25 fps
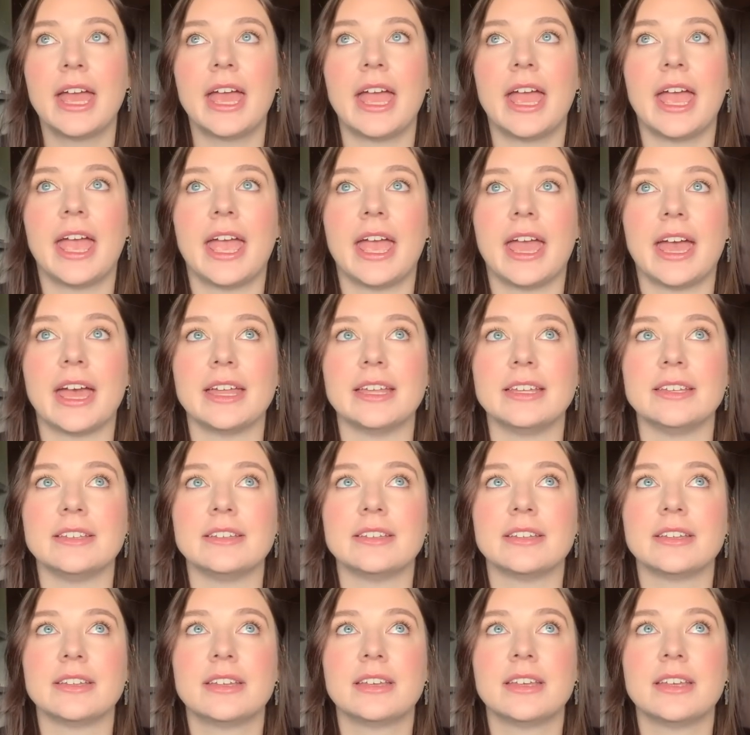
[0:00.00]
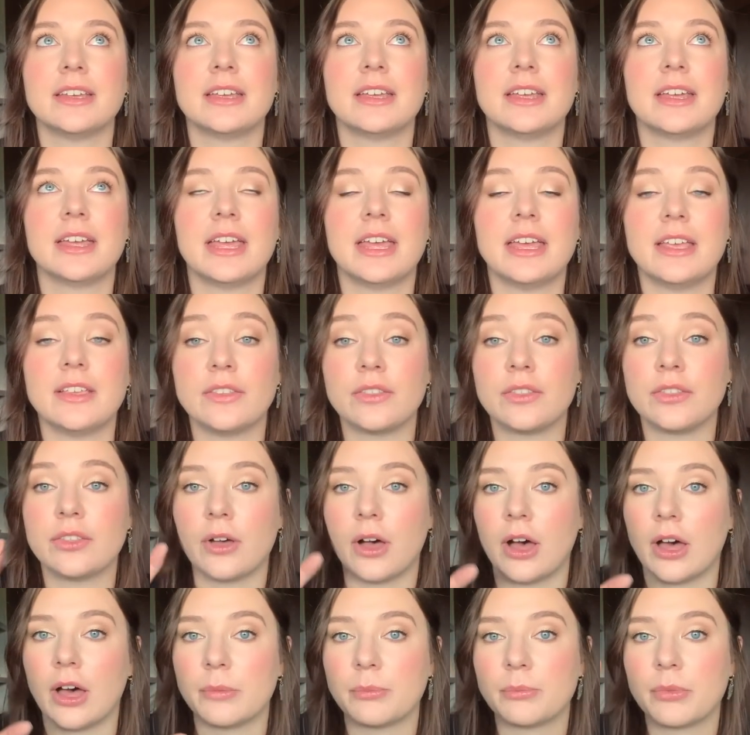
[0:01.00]
and his
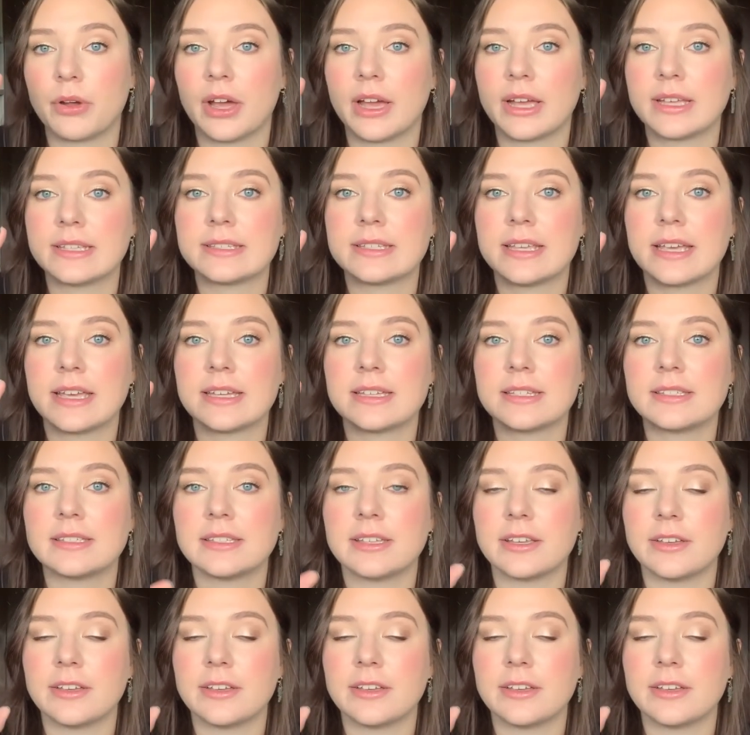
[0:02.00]
thought process